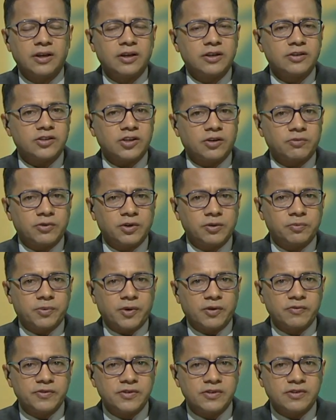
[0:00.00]
several
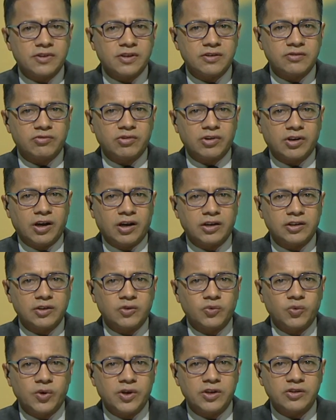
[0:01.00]
provinces
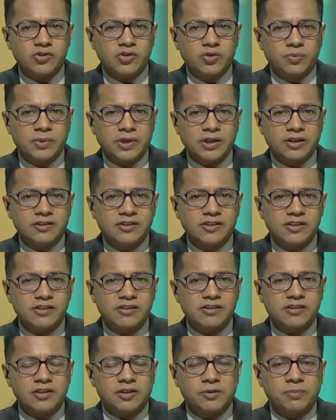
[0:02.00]
regarding ways to make
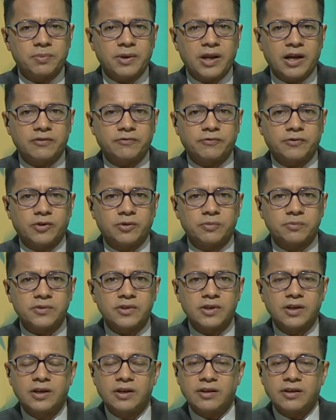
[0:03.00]
digital platforms